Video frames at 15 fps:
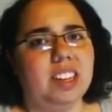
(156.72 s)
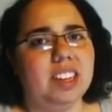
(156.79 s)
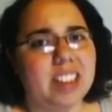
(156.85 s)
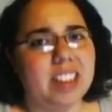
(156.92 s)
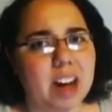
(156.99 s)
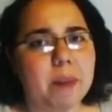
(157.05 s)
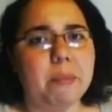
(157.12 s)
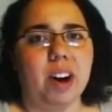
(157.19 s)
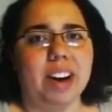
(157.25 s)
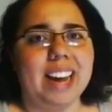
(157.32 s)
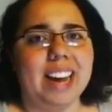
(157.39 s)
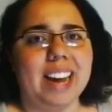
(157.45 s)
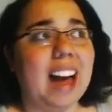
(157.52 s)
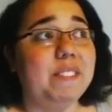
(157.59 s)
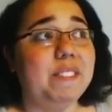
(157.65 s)
Come on.
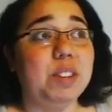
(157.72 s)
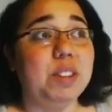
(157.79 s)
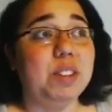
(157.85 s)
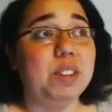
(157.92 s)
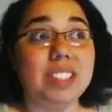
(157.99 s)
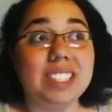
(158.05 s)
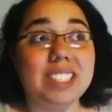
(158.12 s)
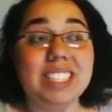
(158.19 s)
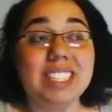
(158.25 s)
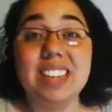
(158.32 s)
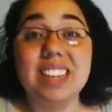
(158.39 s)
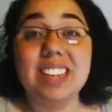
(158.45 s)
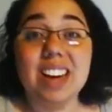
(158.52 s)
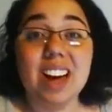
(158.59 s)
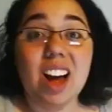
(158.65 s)
Have you seen
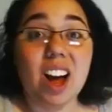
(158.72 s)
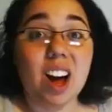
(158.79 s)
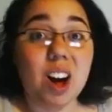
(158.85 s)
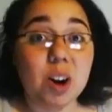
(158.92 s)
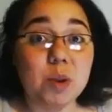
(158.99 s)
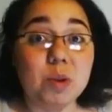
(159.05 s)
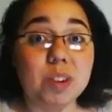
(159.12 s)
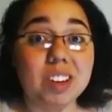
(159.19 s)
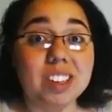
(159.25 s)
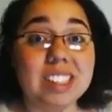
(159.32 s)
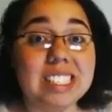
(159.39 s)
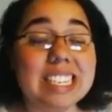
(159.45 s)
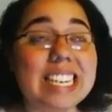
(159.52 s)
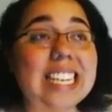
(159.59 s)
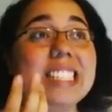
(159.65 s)
Hogwarts?
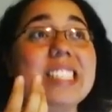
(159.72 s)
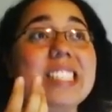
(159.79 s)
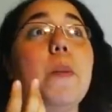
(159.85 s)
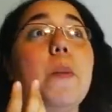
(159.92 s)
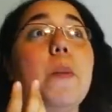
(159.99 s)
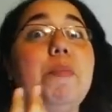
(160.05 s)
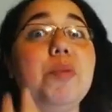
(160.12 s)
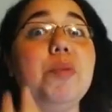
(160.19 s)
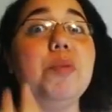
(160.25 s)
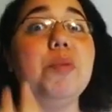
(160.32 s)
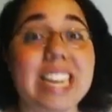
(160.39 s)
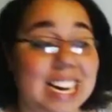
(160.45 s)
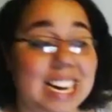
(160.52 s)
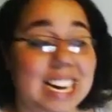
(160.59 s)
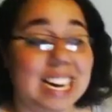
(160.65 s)
It is so
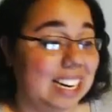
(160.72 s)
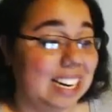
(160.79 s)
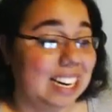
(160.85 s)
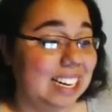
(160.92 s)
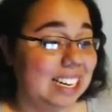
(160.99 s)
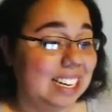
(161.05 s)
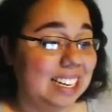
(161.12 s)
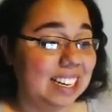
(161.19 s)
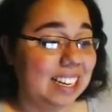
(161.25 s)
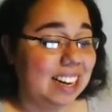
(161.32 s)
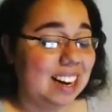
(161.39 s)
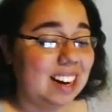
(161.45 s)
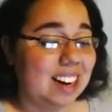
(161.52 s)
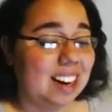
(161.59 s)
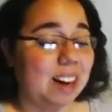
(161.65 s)
pretty.
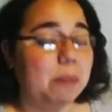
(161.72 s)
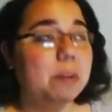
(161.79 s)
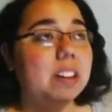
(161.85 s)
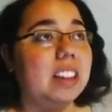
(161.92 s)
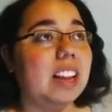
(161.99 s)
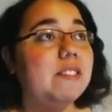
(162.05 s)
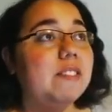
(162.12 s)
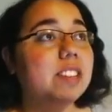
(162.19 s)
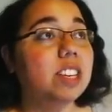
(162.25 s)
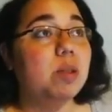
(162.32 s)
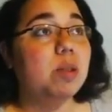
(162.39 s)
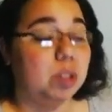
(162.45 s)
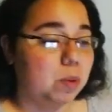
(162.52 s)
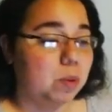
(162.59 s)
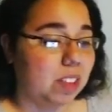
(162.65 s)
Oh, I would love to go to
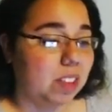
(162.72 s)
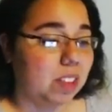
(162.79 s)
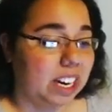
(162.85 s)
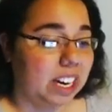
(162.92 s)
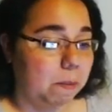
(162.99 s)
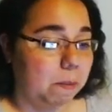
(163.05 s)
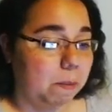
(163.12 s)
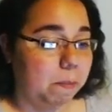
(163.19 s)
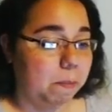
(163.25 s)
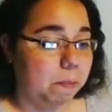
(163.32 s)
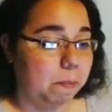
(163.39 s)
school there.